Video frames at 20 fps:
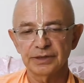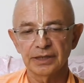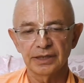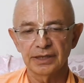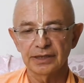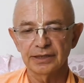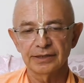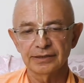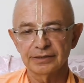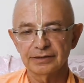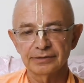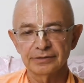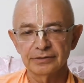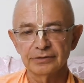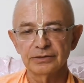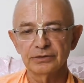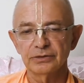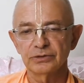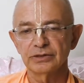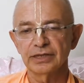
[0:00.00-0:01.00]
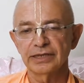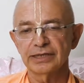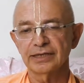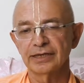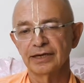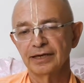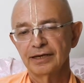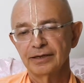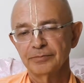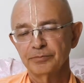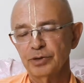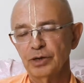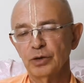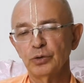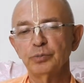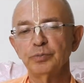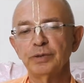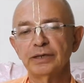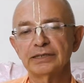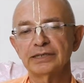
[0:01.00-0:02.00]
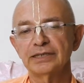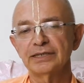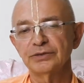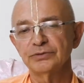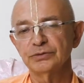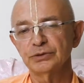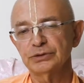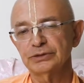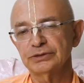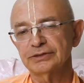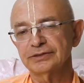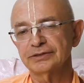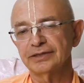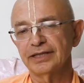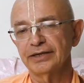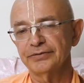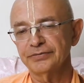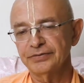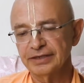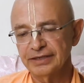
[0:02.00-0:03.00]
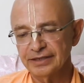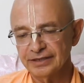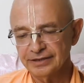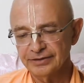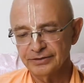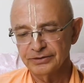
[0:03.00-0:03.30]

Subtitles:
like Prabhupada, he was laughing,